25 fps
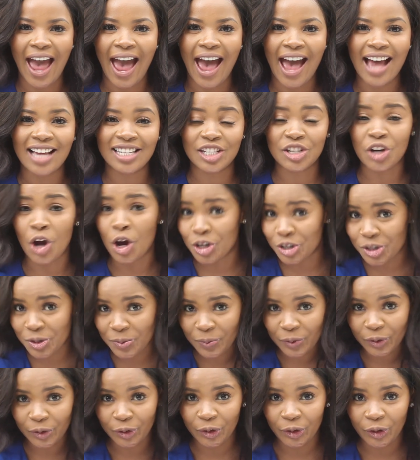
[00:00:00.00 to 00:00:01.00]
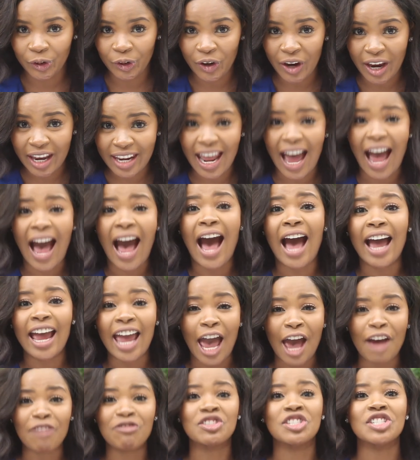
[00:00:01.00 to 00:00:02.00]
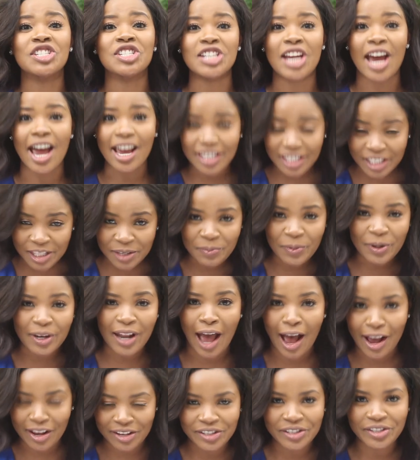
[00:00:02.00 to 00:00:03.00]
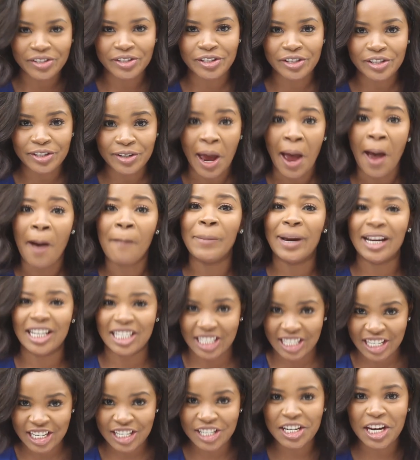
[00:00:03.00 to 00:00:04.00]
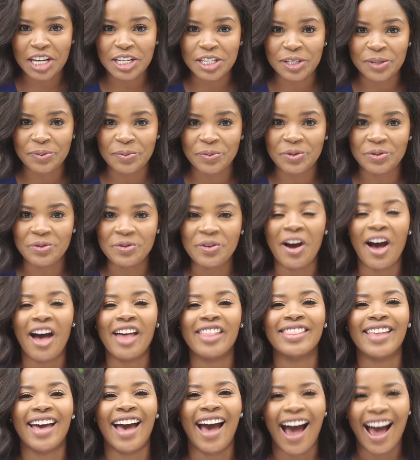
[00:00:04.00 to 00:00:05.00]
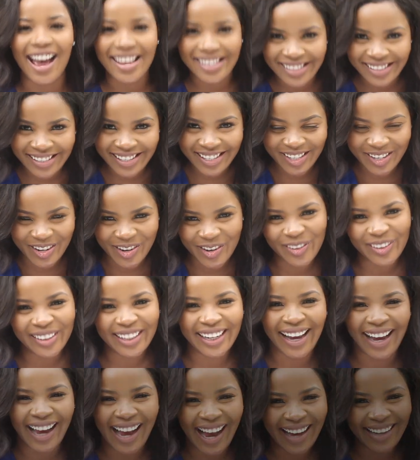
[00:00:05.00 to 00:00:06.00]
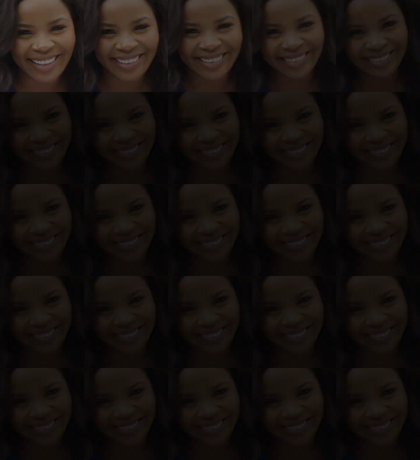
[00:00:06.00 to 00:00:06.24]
and an entrepreneur, and I have just been hustled by DJ Sbu on the Hustlers Corner.